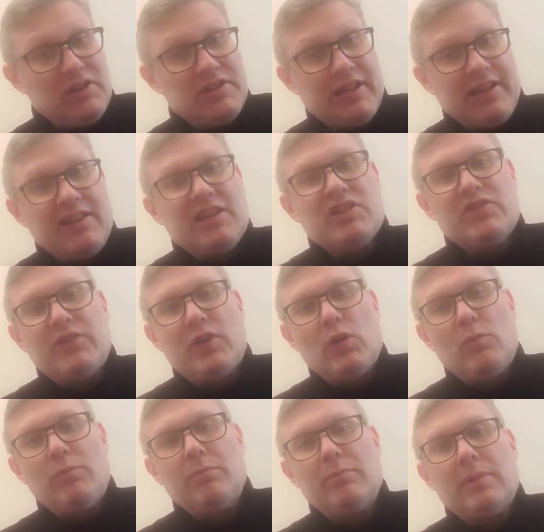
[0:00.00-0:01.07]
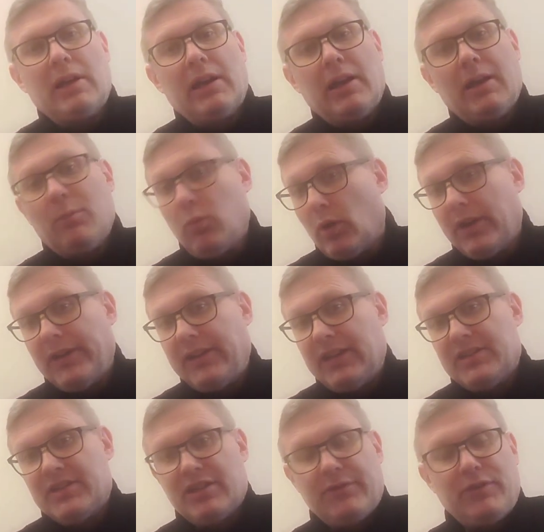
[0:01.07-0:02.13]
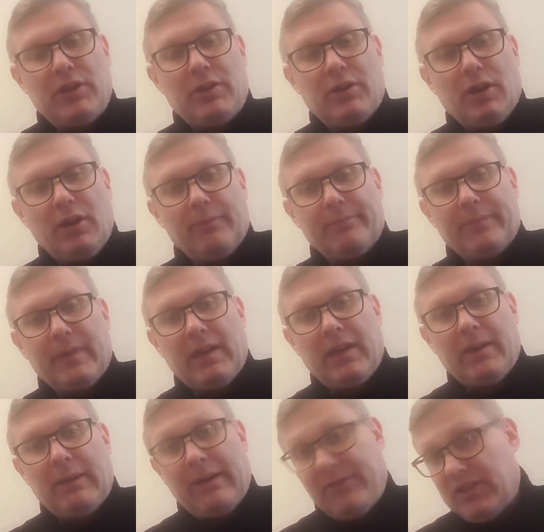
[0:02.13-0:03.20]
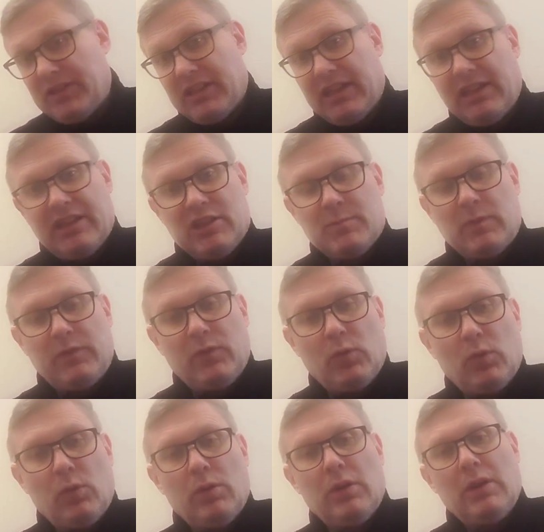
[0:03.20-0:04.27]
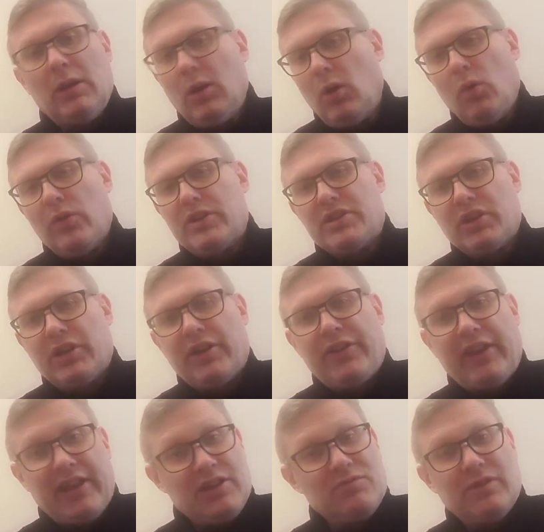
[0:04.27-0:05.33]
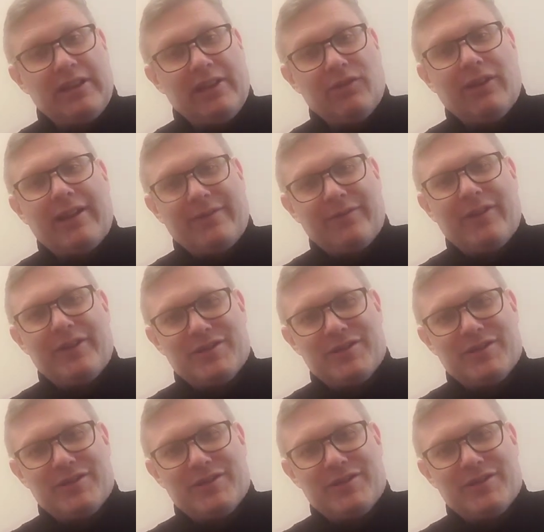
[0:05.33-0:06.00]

you seen this film? What edition have you got? Have you seen this before? All this kind of thing is really great for